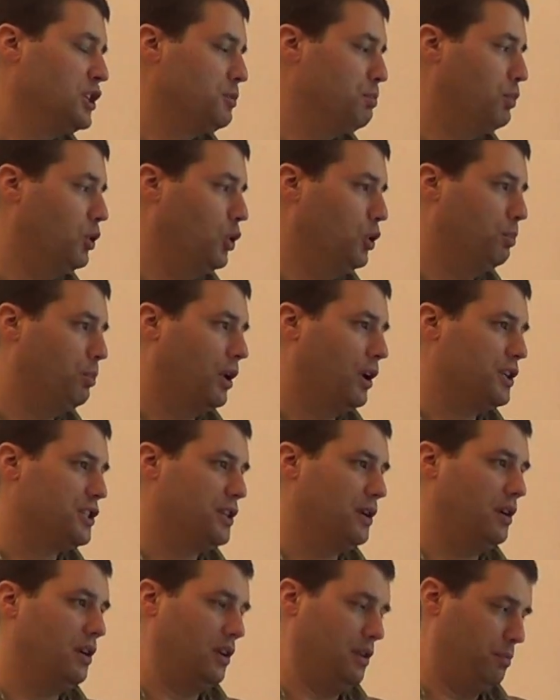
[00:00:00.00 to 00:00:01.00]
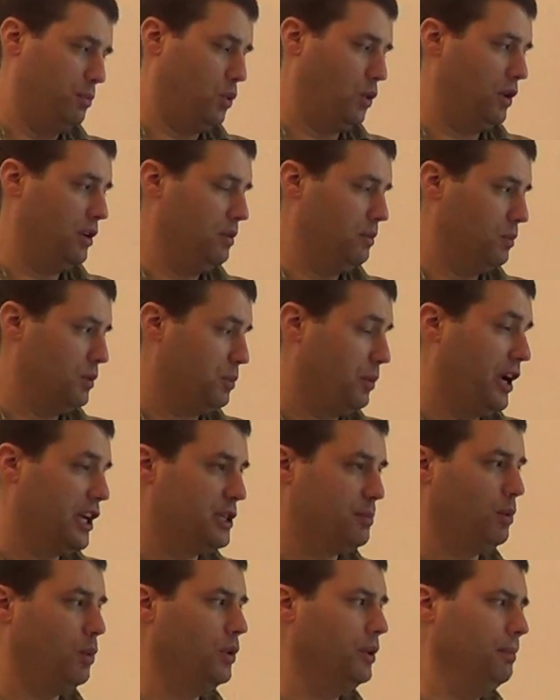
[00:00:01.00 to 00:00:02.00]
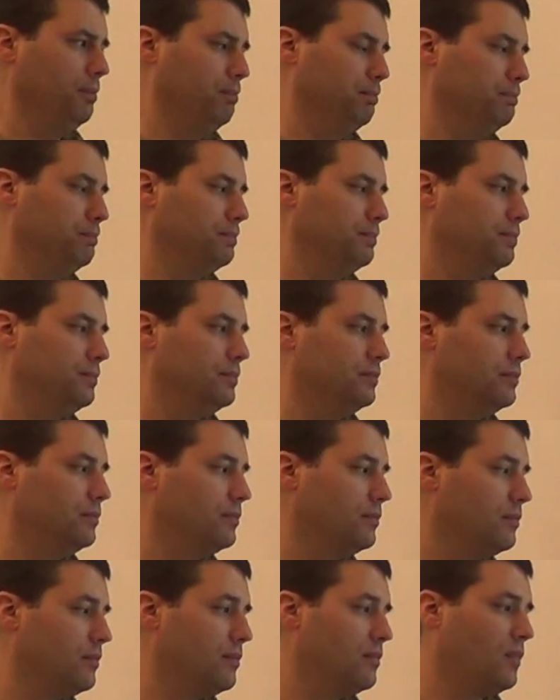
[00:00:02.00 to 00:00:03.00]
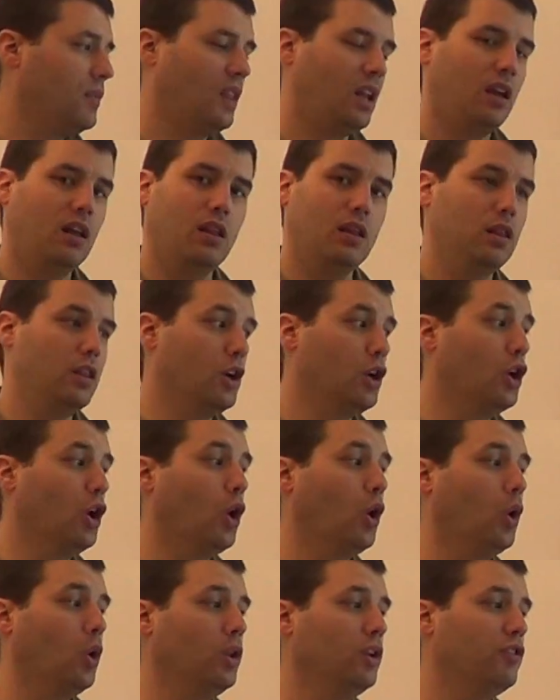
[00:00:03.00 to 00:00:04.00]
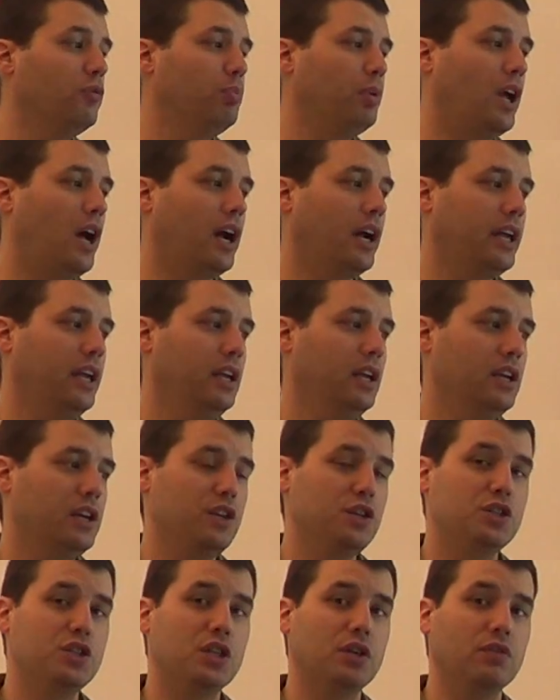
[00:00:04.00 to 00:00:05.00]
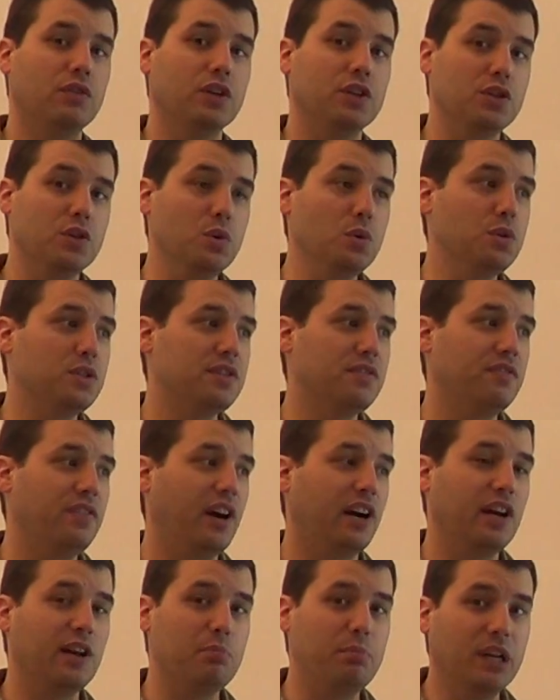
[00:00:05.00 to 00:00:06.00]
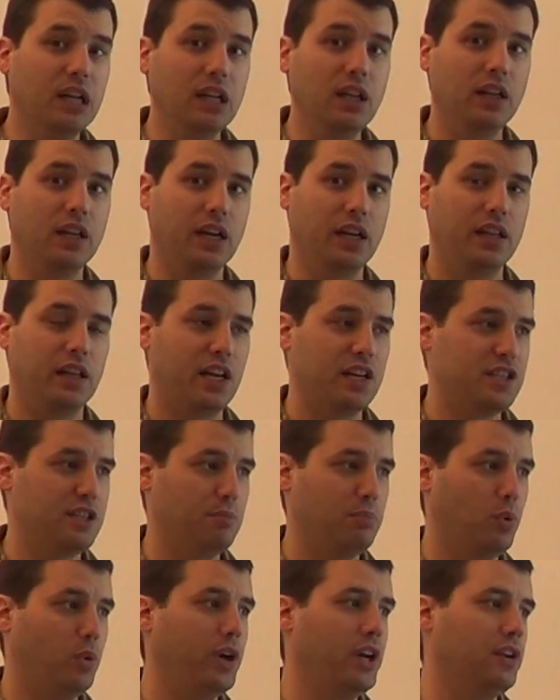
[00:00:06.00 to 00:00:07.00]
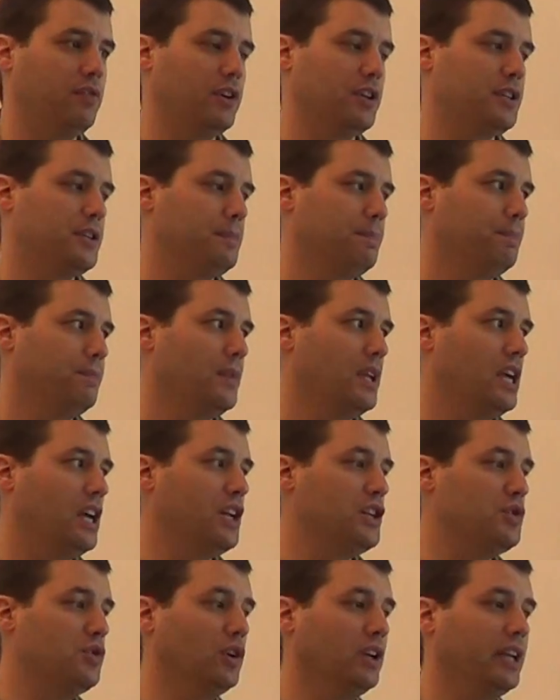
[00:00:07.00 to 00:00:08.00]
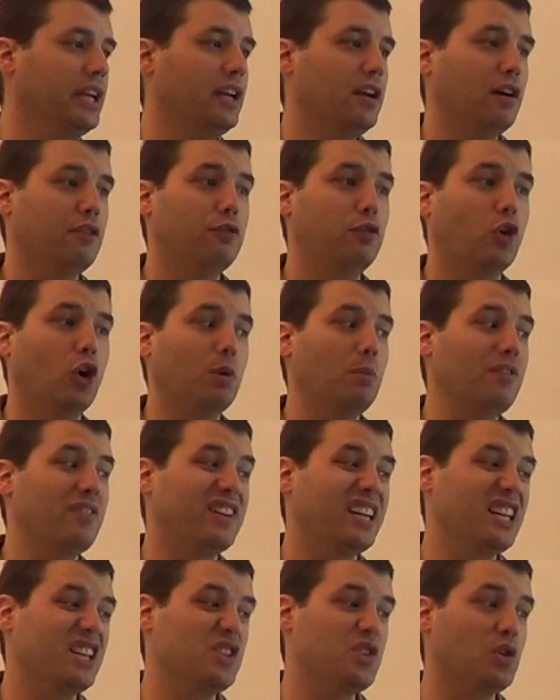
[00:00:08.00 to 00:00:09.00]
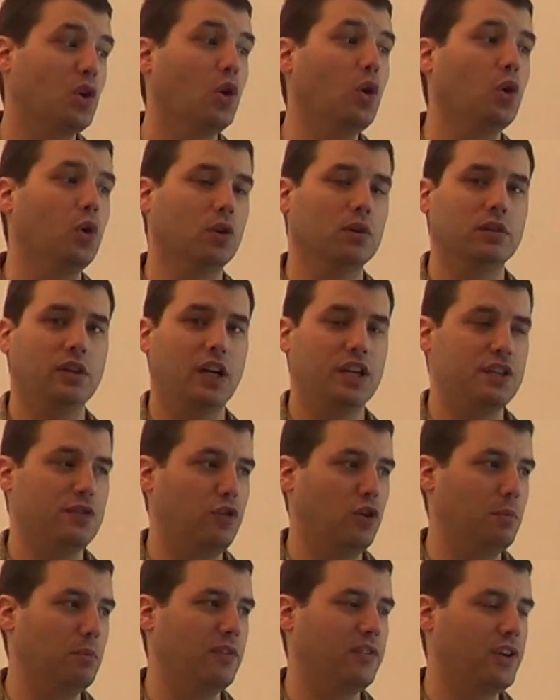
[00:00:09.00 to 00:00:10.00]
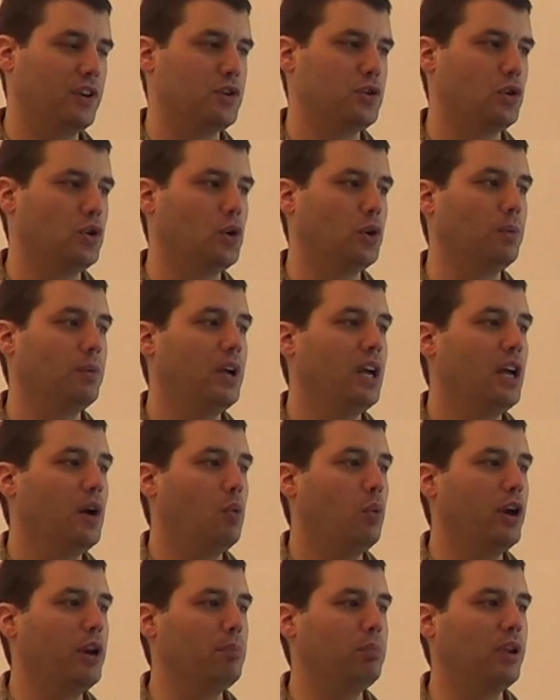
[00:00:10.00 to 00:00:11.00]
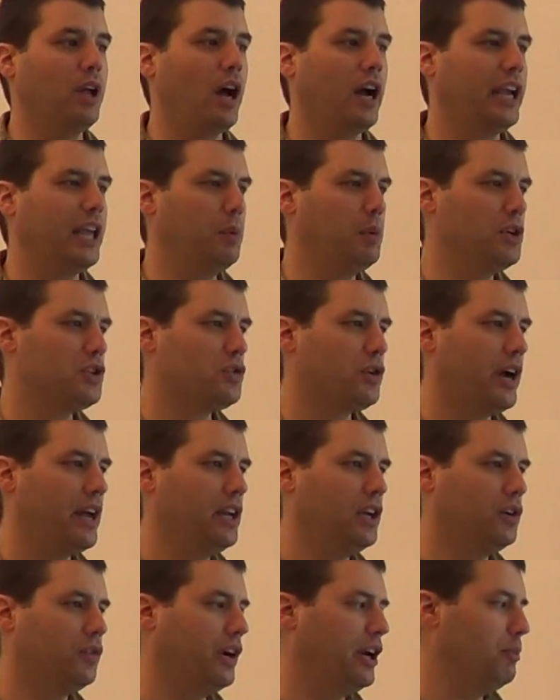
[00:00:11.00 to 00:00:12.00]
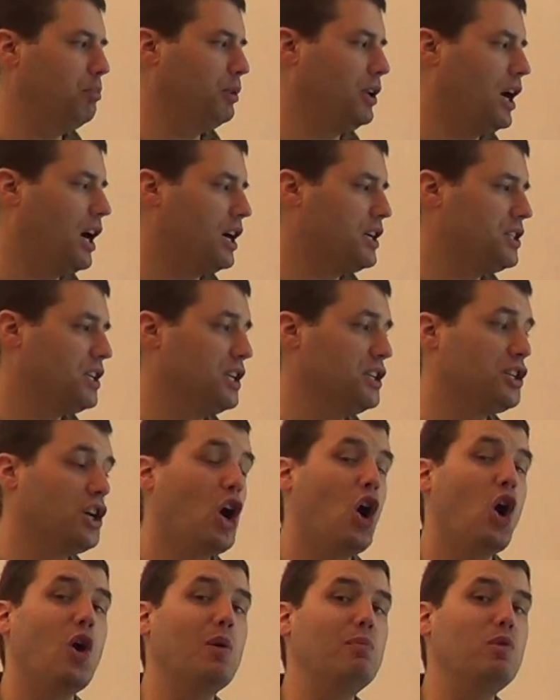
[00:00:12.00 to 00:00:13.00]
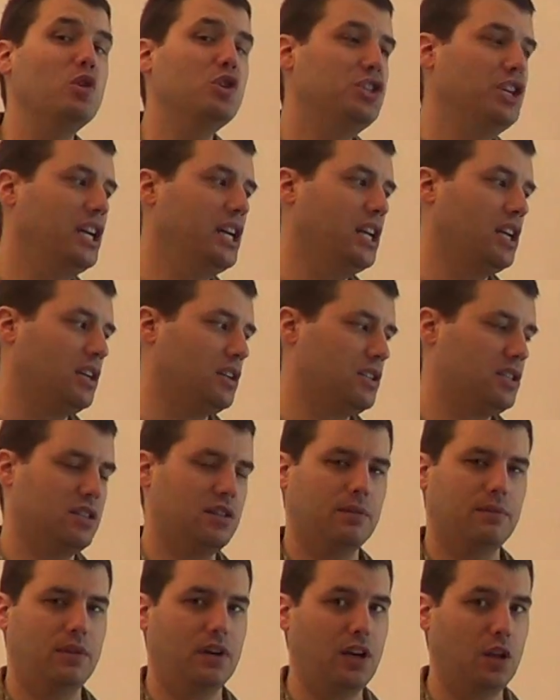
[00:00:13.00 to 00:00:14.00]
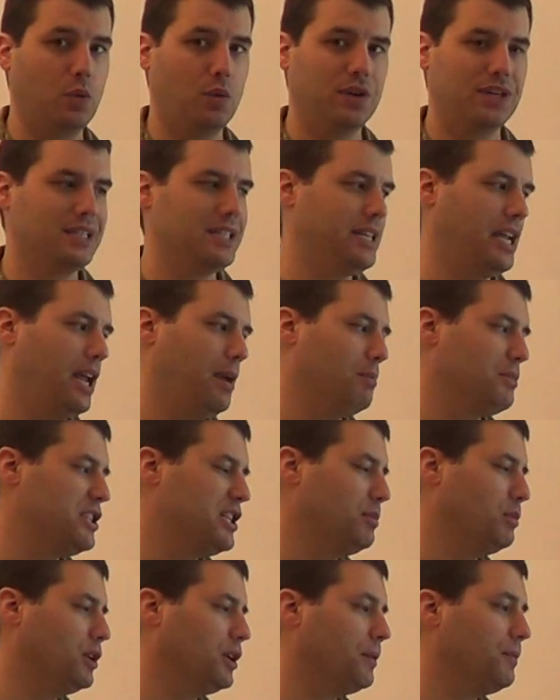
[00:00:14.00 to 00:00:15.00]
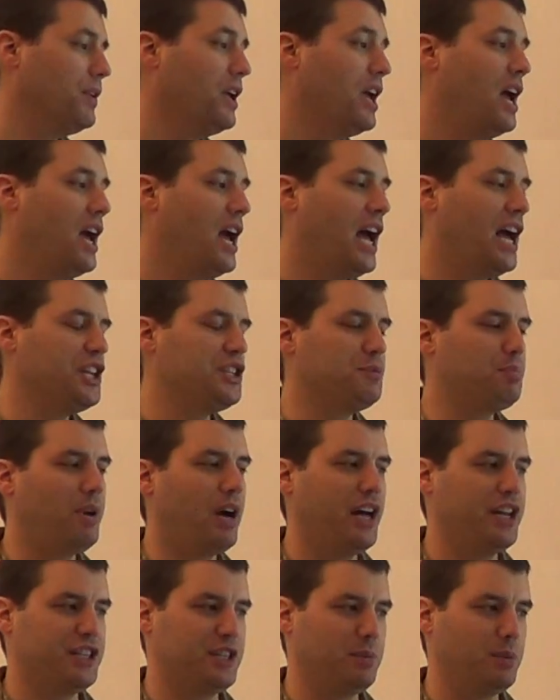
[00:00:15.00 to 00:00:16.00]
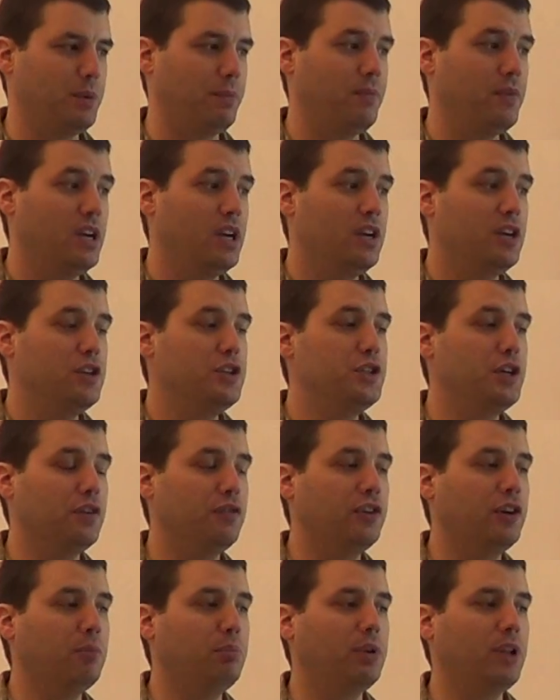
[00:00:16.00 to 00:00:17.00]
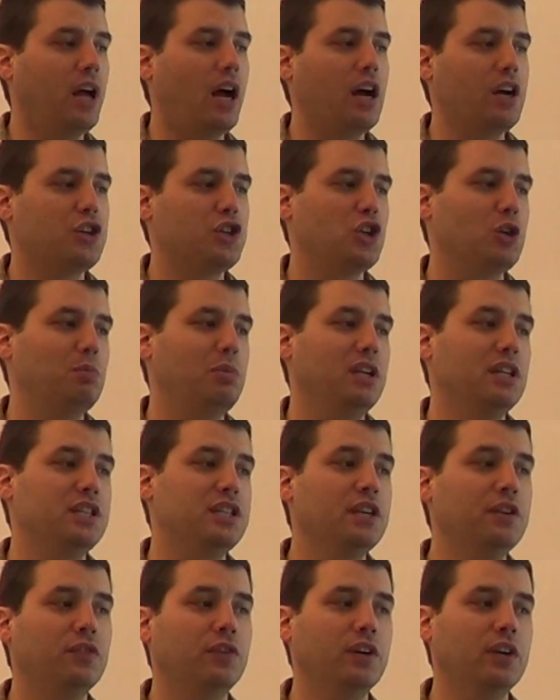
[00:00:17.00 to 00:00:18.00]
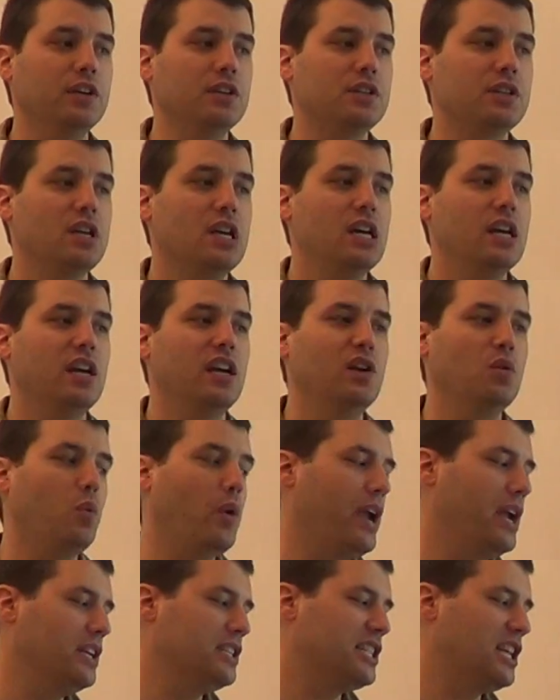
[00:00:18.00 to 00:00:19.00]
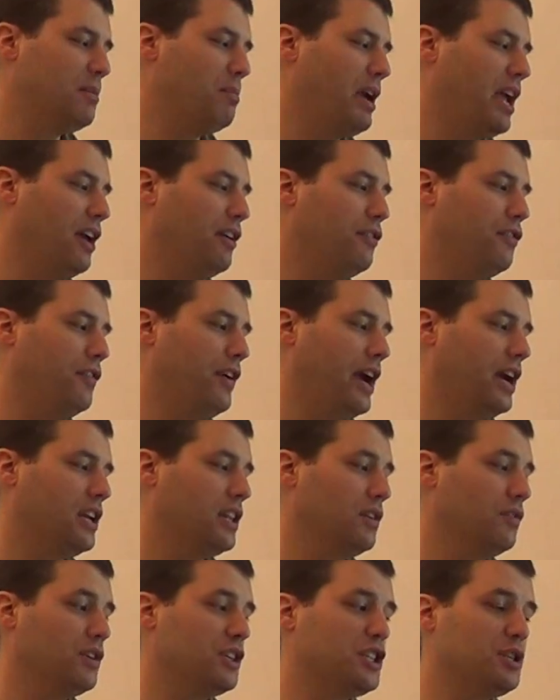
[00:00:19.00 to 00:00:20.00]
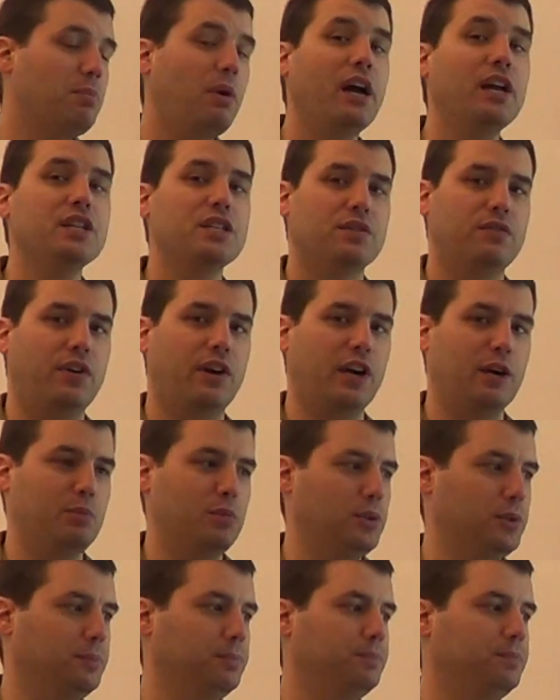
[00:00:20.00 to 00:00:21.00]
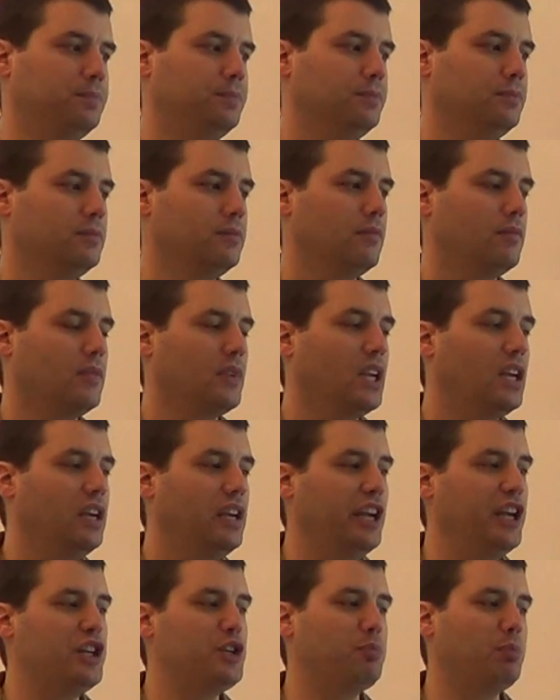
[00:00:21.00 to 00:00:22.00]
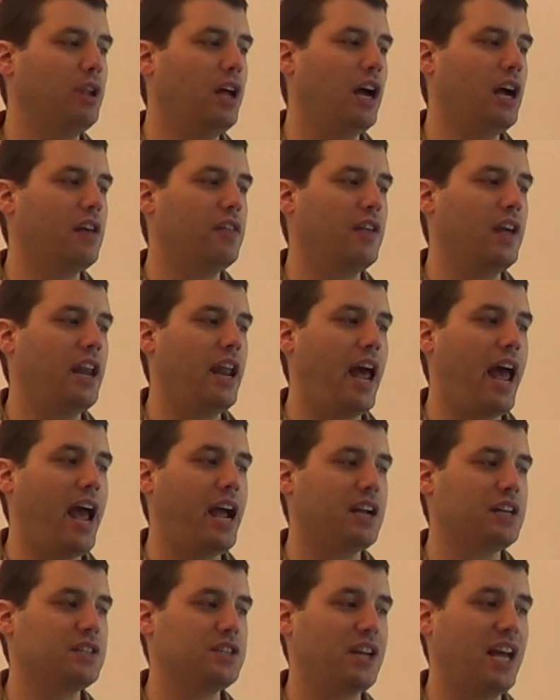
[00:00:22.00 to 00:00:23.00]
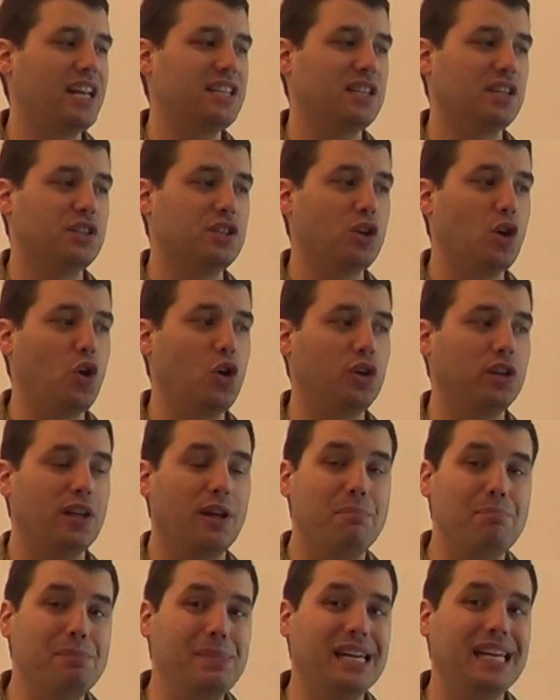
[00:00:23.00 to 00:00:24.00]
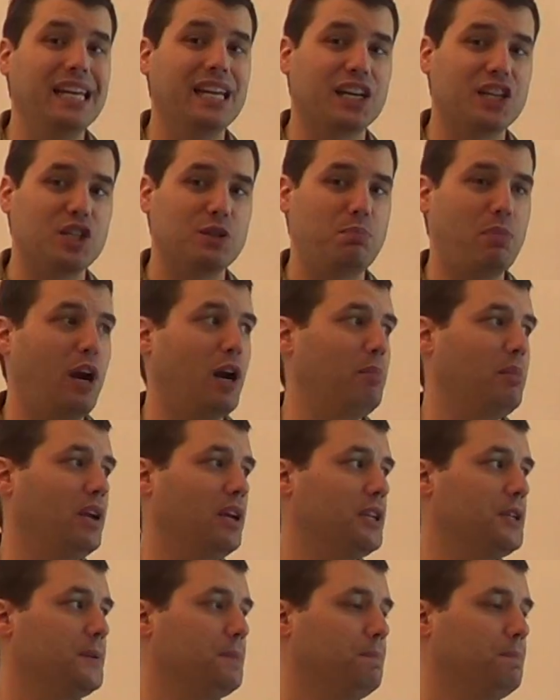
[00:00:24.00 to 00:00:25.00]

Bold part's important, which is why it's bold. The goal of blocking is to reduce variability. That's the point of it. It's really a form of control. It's a form of control. When blocking, we try to create blocks as homogeneous, similar, as possible. Different blocks should be different in ways that may affect the response variable. Each block then acts as its own mini experiment.